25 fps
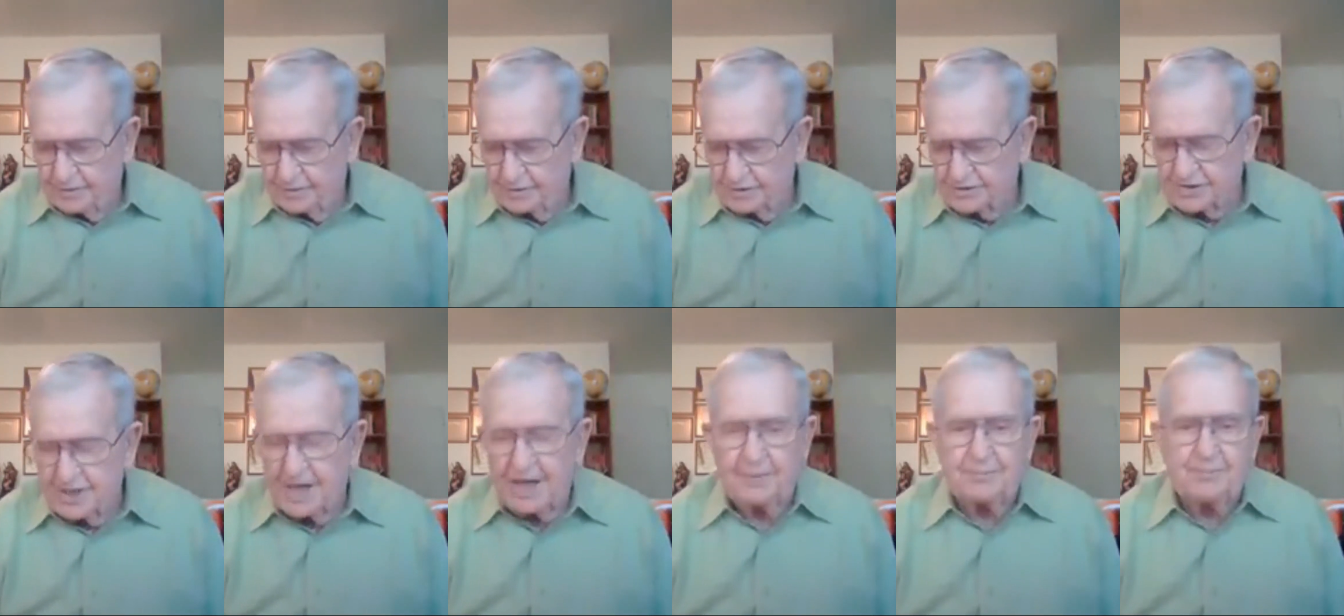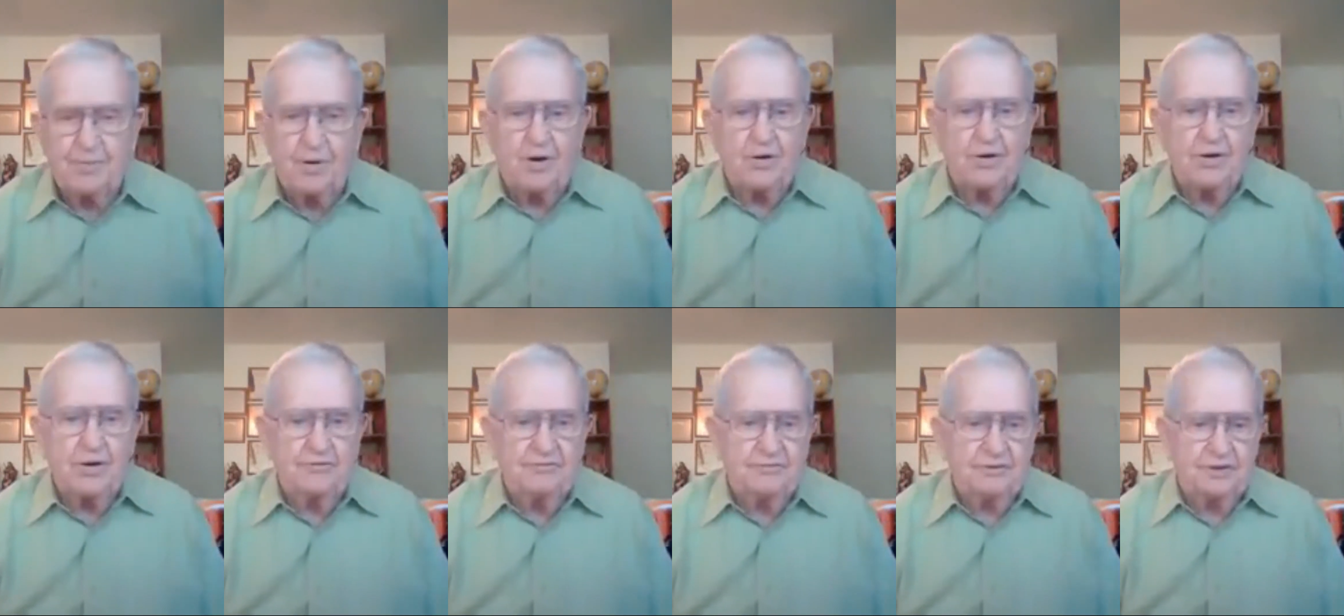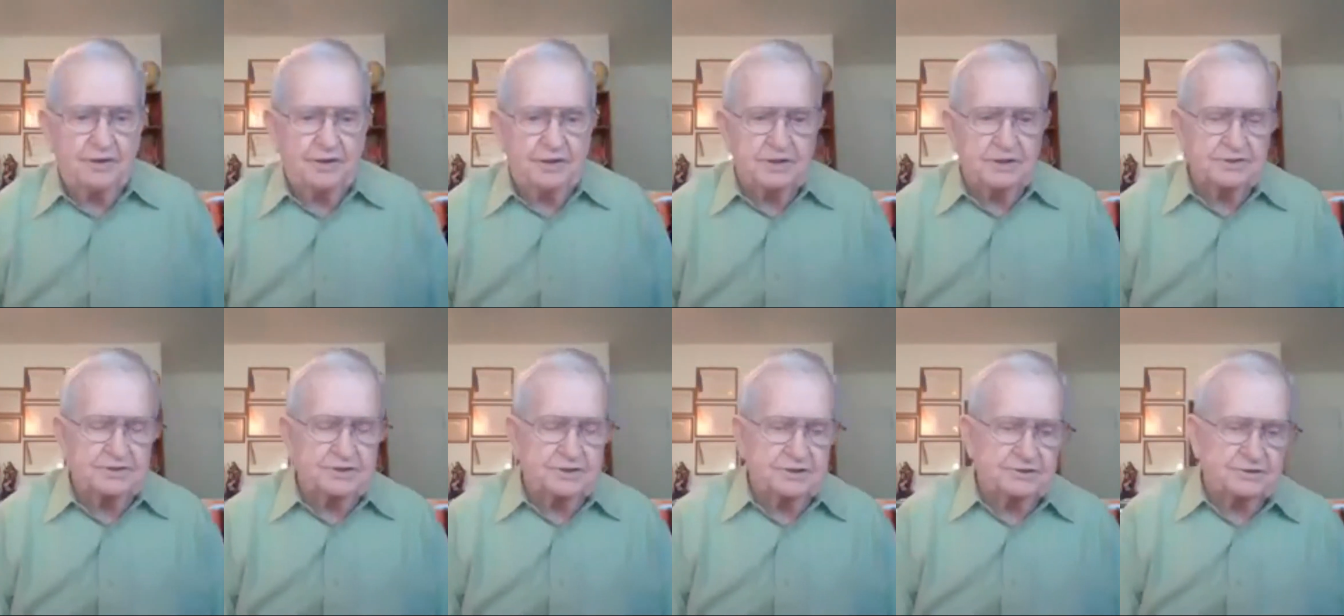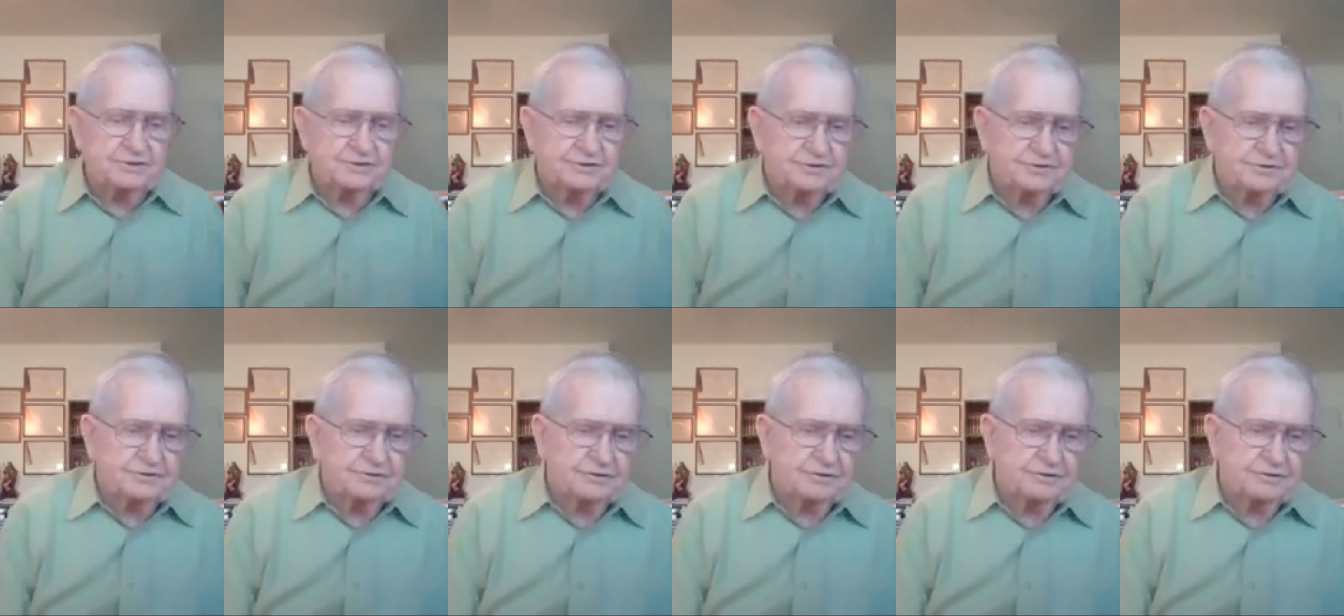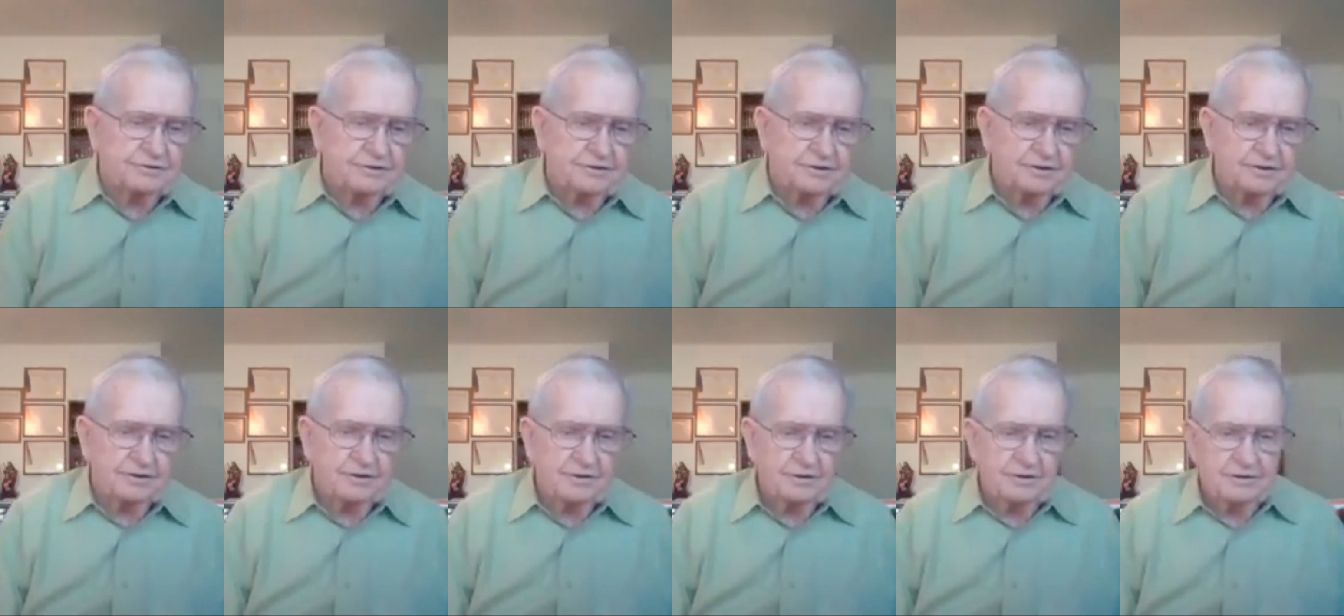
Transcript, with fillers: the sad part of it is, is the,